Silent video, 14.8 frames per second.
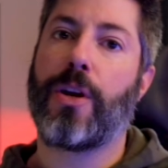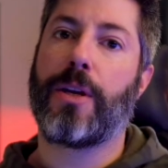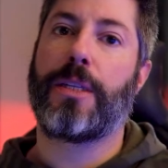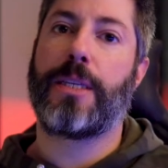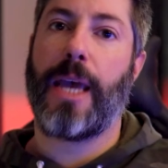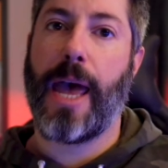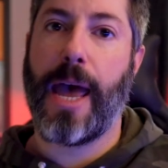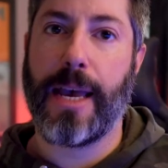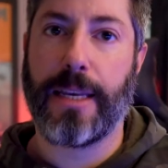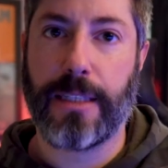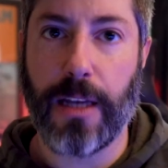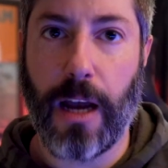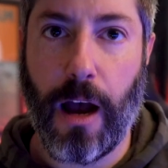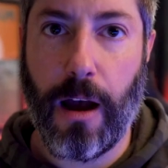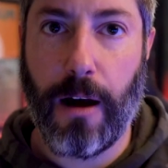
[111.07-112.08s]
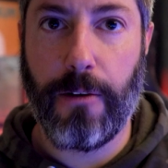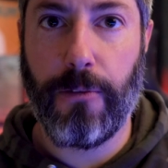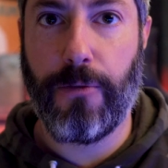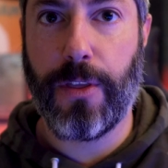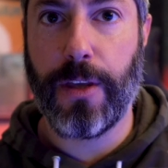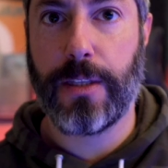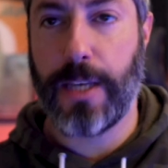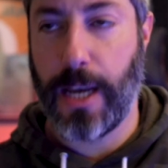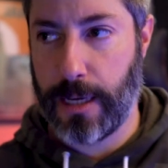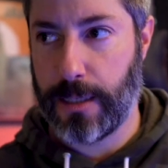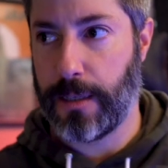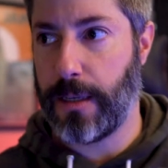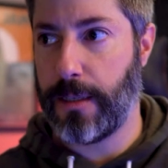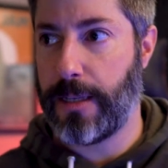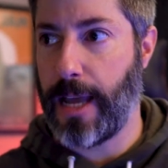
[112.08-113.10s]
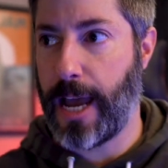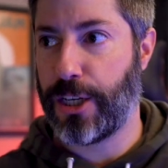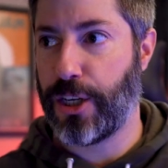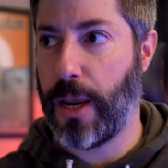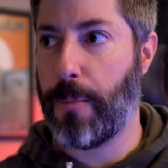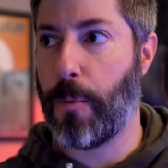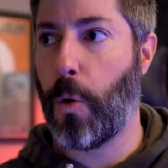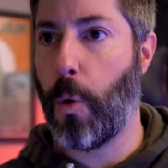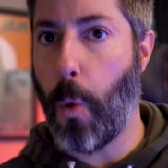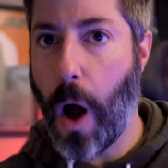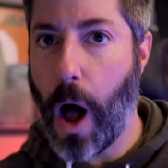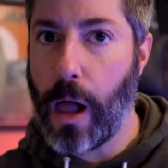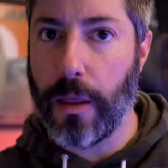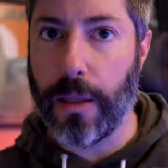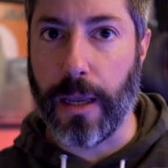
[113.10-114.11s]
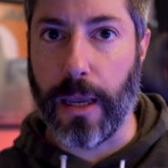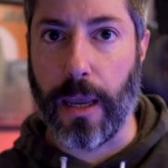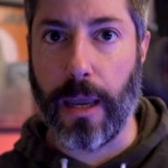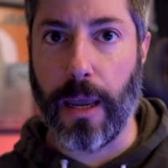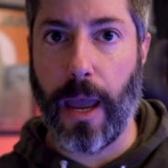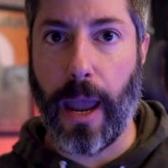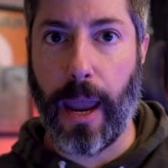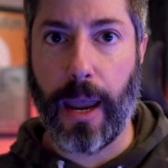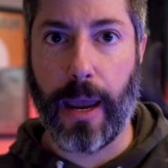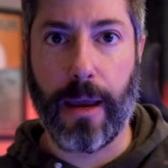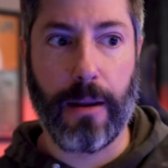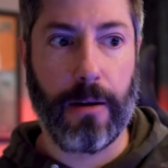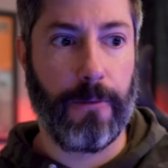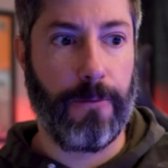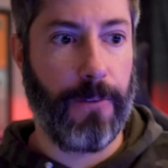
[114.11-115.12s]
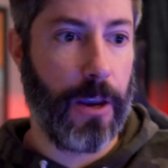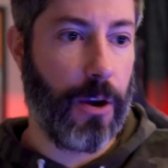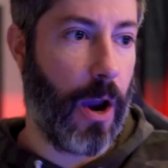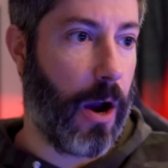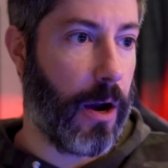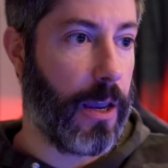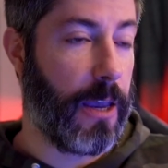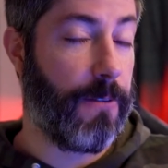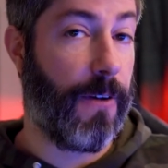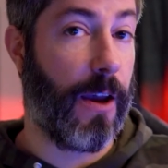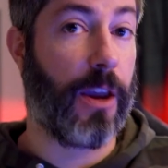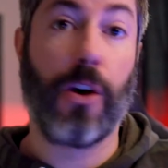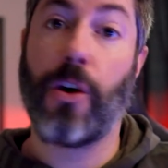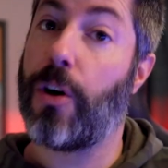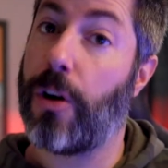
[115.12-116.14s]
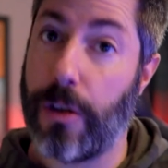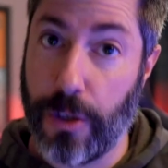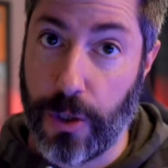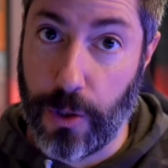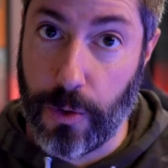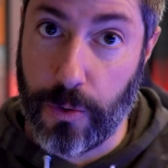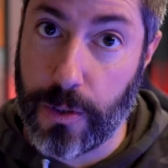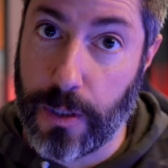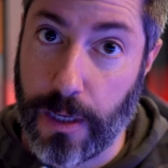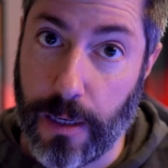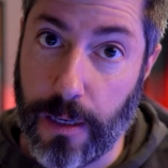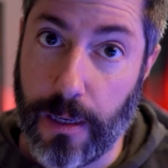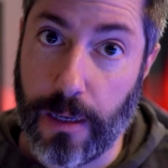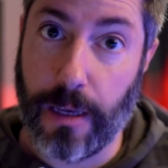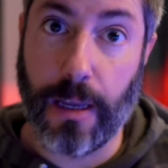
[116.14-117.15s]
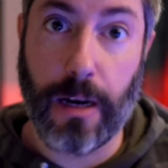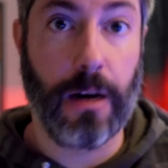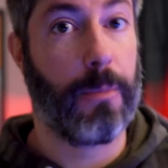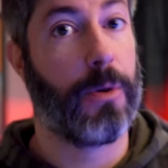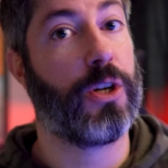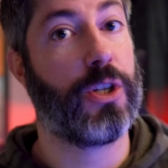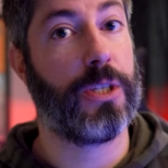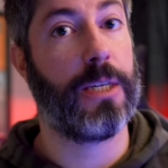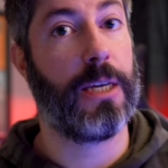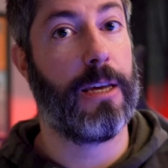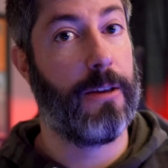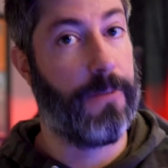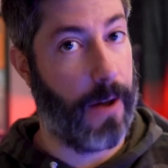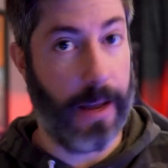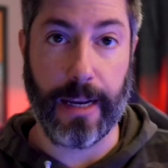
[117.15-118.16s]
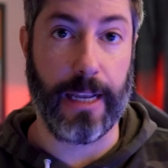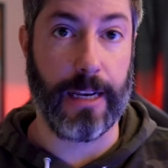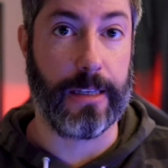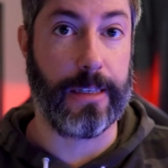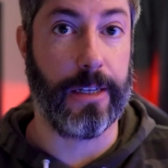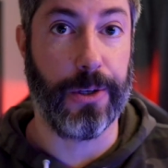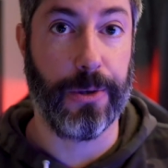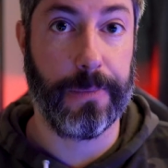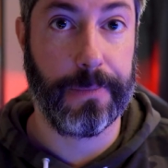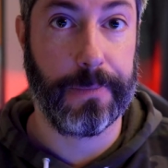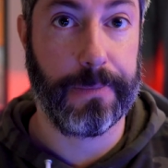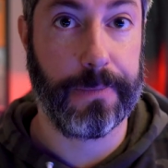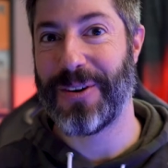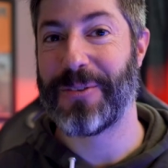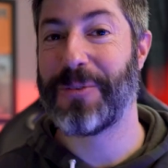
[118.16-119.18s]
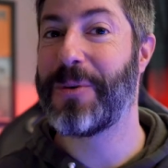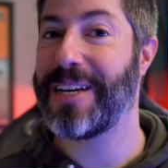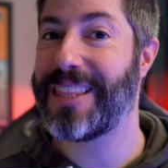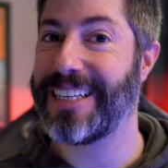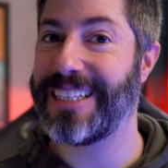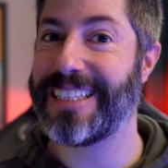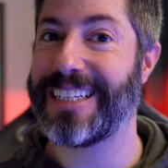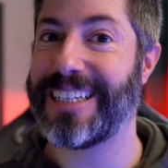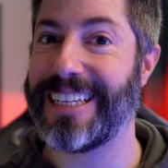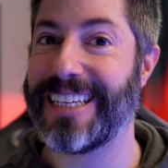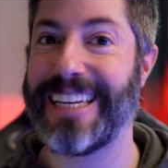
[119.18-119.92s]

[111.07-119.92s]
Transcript: good test of the Tesla Dashcam quality and figure out if I could use it in an emergency if I needed to. With a little